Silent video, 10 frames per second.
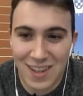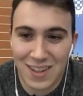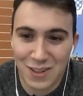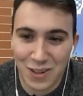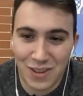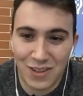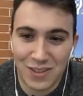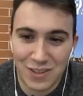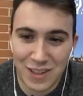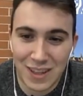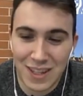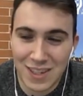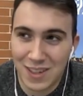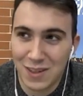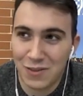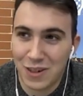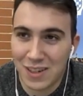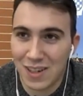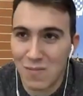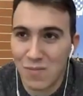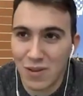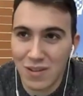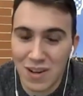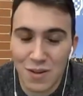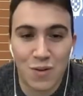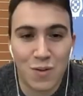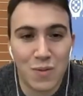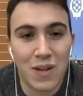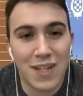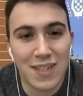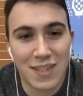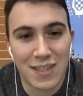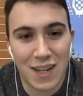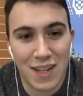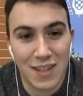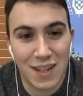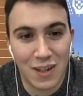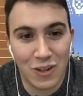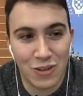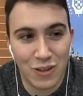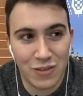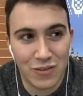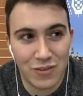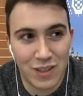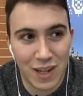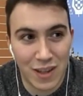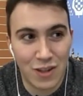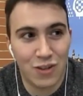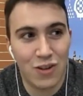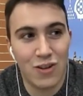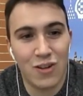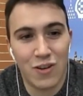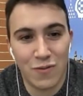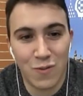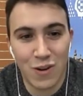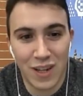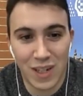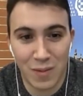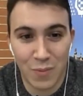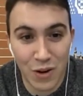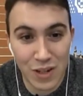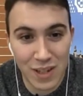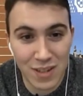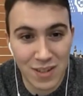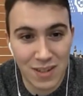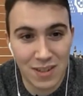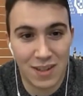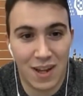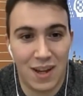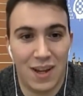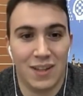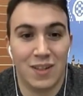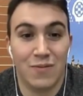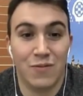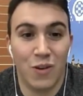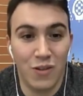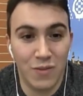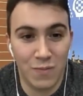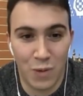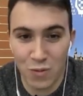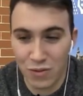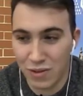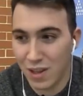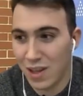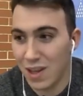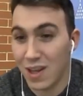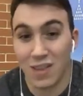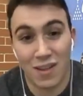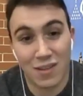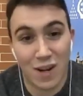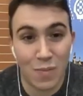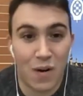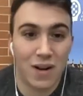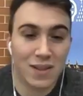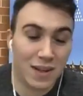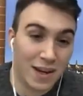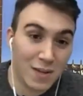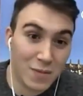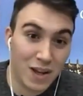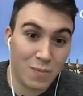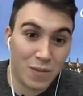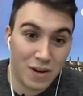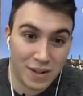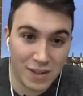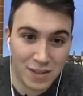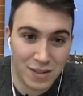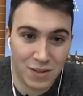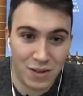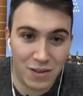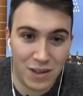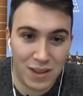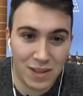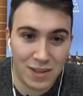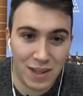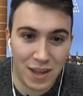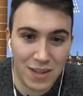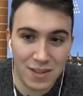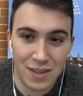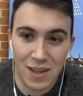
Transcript: So in this case, for example, our group has had a lot of tradition of working in projects that involve both industrial partner and academical partner. So in that case,